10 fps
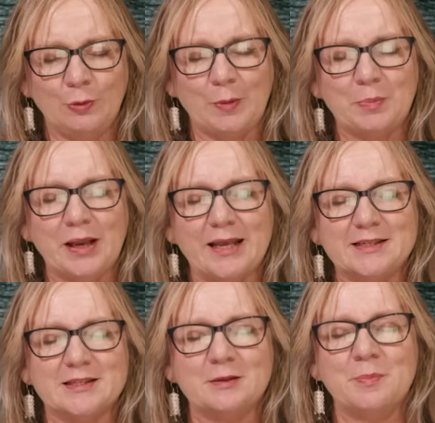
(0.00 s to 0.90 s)
We
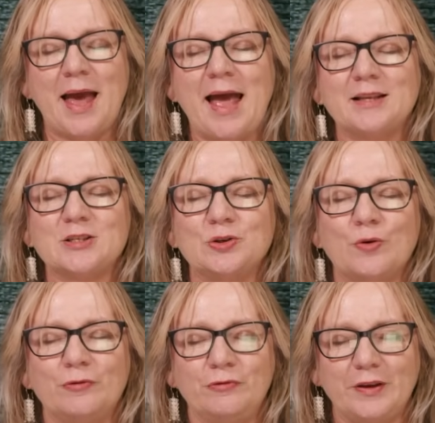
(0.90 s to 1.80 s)
place them at
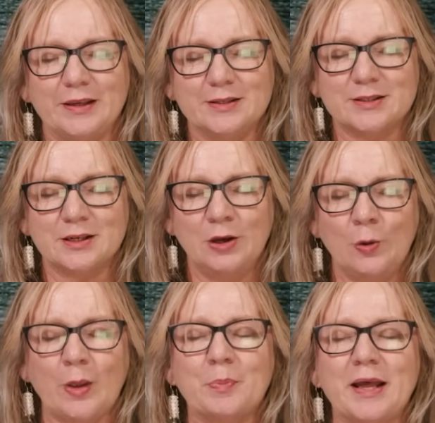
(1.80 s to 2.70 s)
your feet.
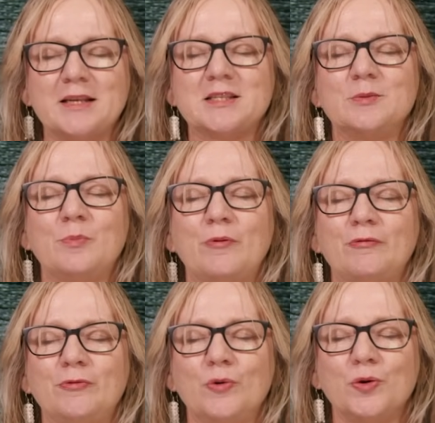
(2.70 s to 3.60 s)
We place them
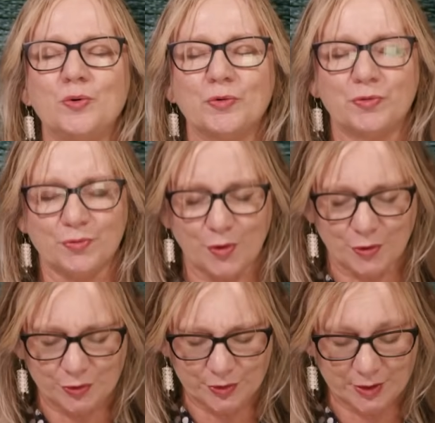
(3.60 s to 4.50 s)
before your
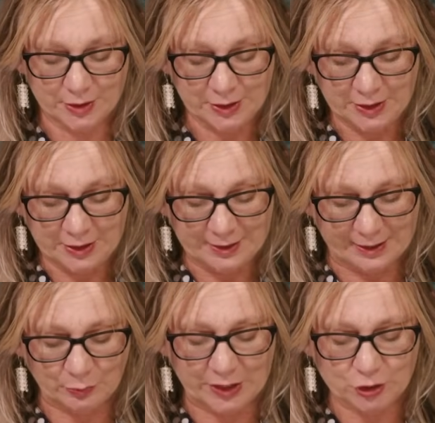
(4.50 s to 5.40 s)
throne
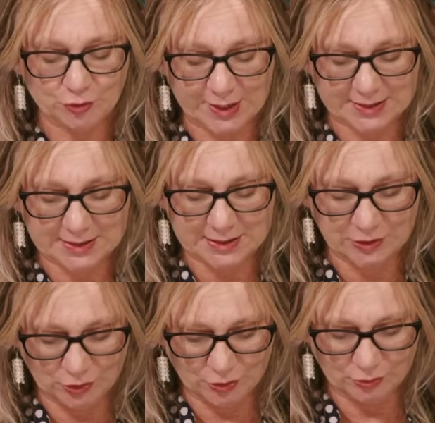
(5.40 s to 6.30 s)
and we trust
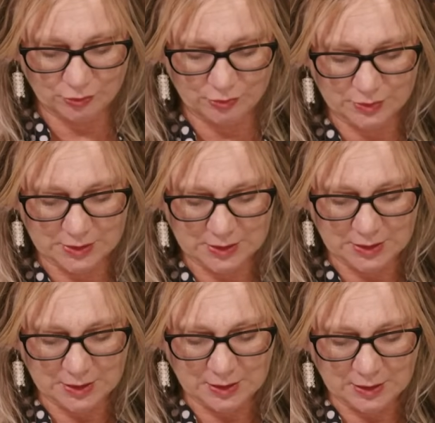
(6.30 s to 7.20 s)
in you.
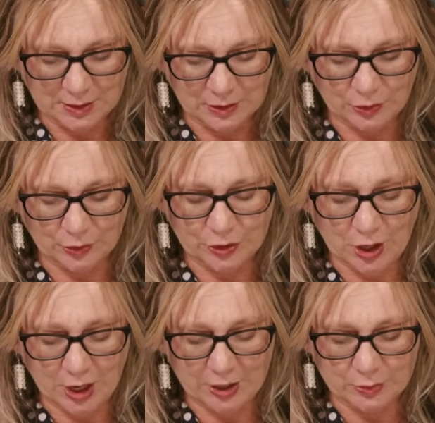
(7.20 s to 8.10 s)
Lord
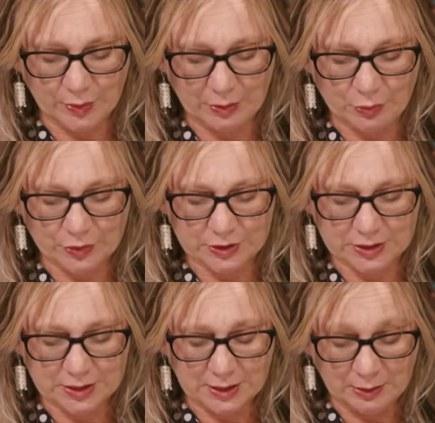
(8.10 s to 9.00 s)
God,
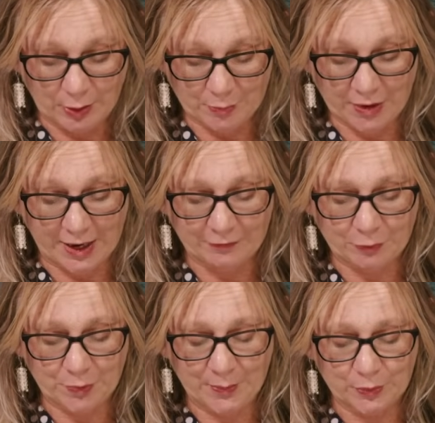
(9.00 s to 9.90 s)
we're praying
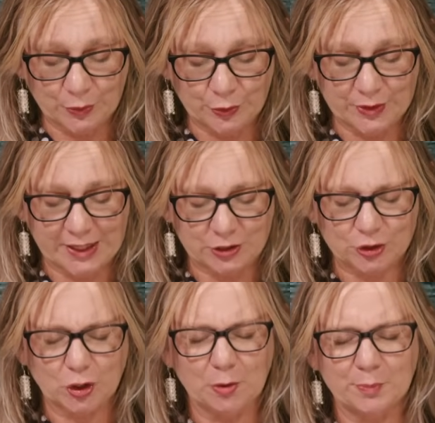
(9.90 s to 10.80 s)
for people who need
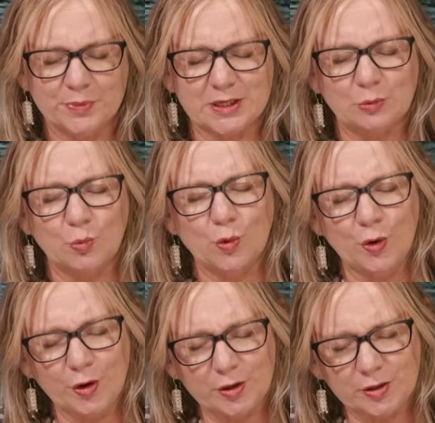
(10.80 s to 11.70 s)
jobs and
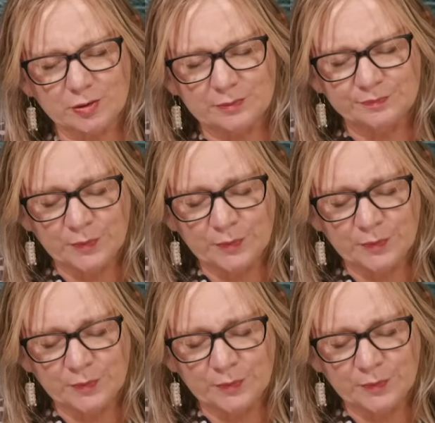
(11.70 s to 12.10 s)
work.